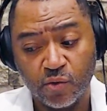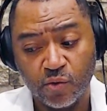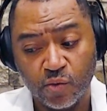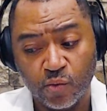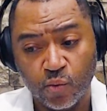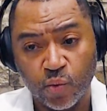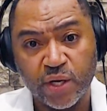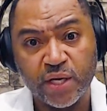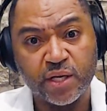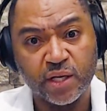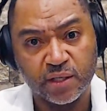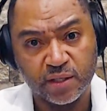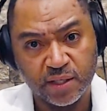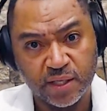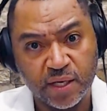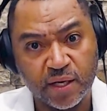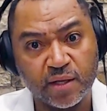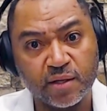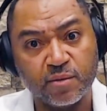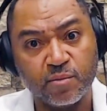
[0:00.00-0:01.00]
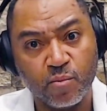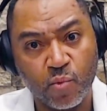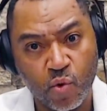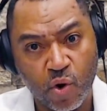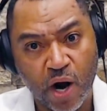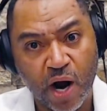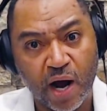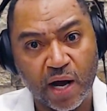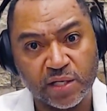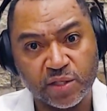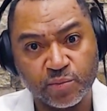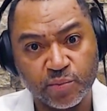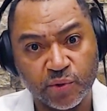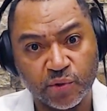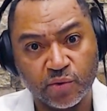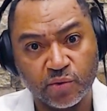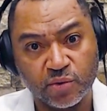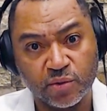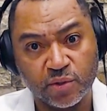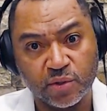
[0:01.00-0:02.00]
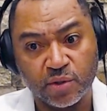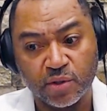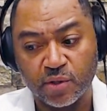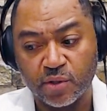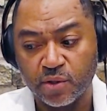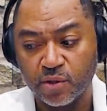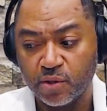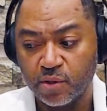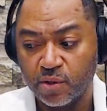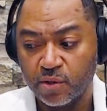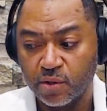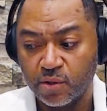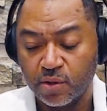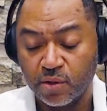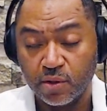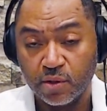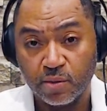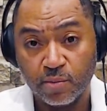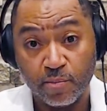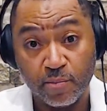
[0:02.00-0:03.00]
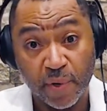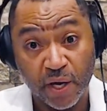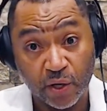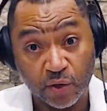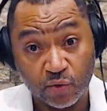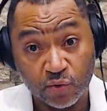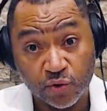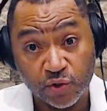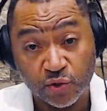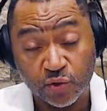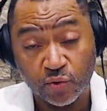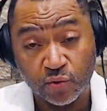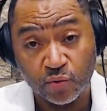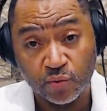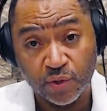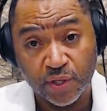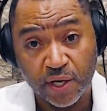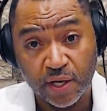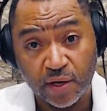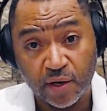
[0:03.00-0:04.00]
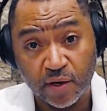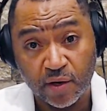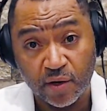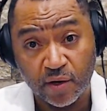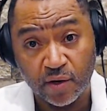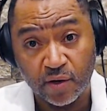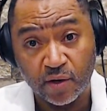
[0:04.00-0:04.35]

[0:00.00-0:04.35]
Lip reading: we could get more hospitals, medical school there,